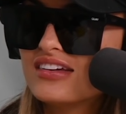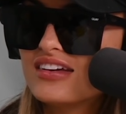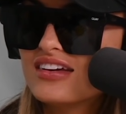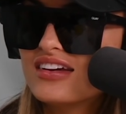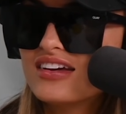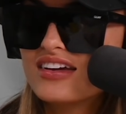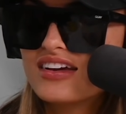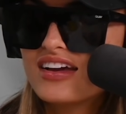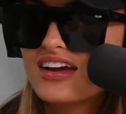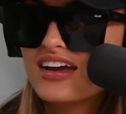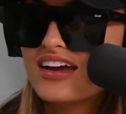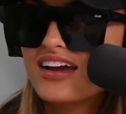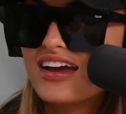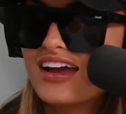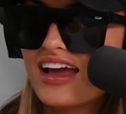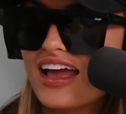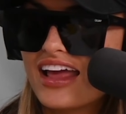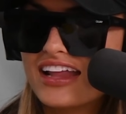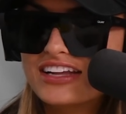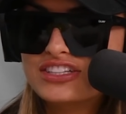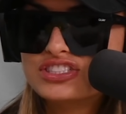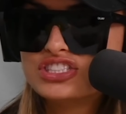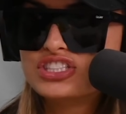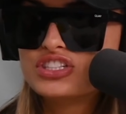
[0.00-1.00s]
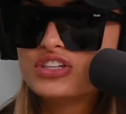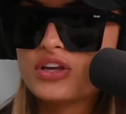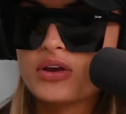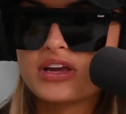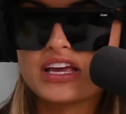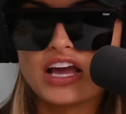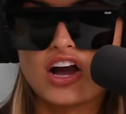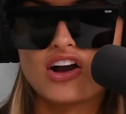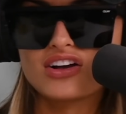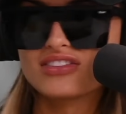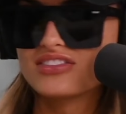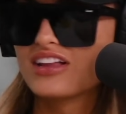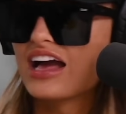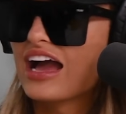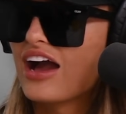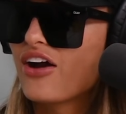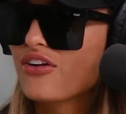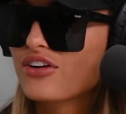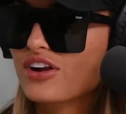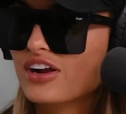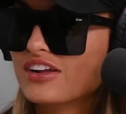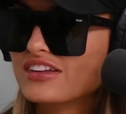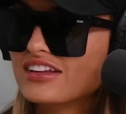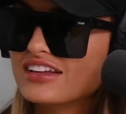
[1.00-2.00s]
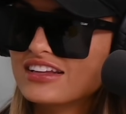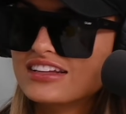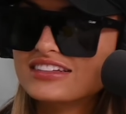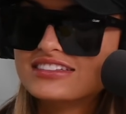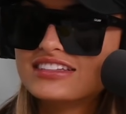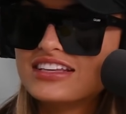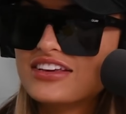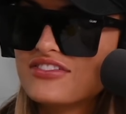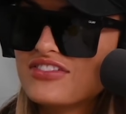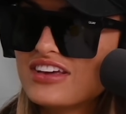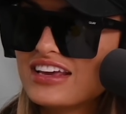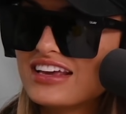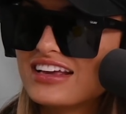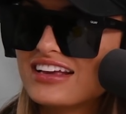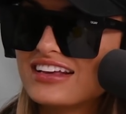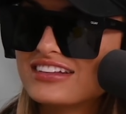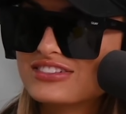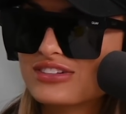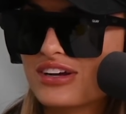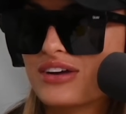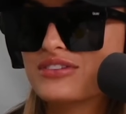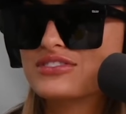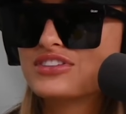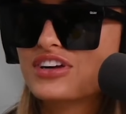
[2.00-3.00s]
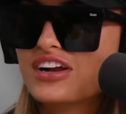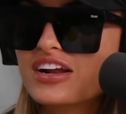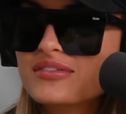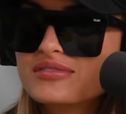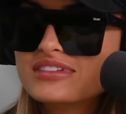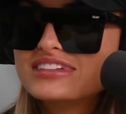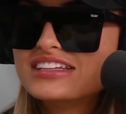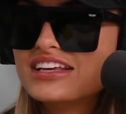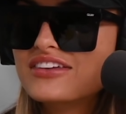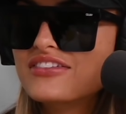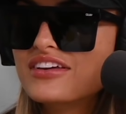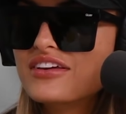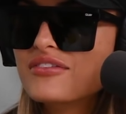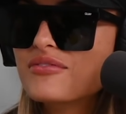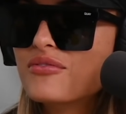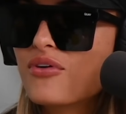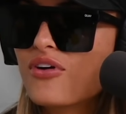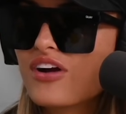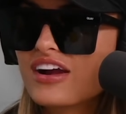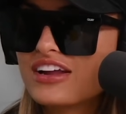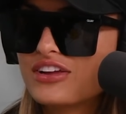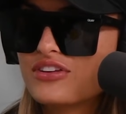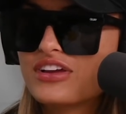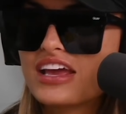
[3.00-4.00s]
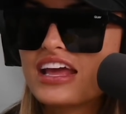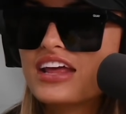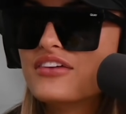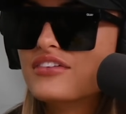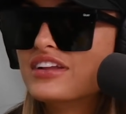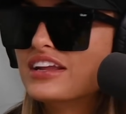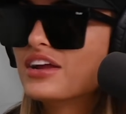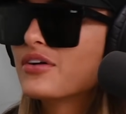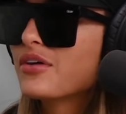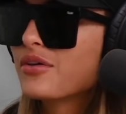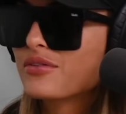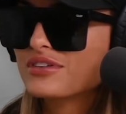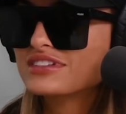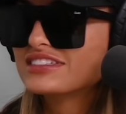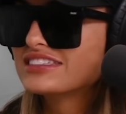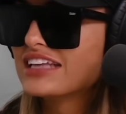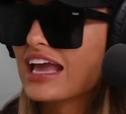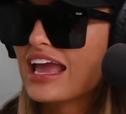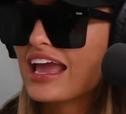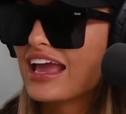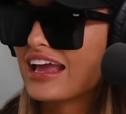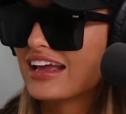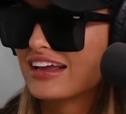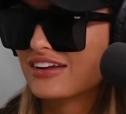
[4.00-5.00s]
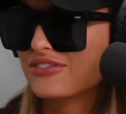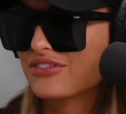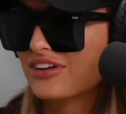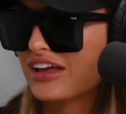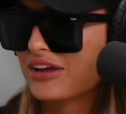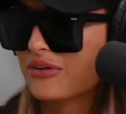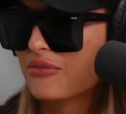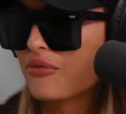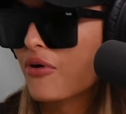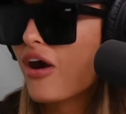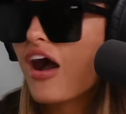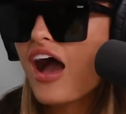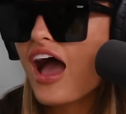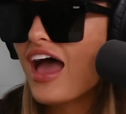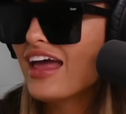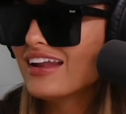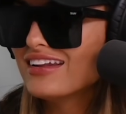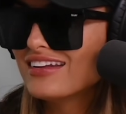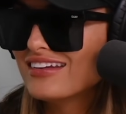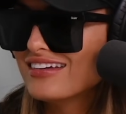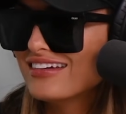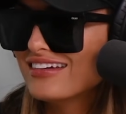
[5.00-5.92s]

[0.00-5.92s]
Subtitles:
Mm-hmm. And she got louder than the TV. So I would turn up the TV more. You can't even hear what we're saying. We're like, what?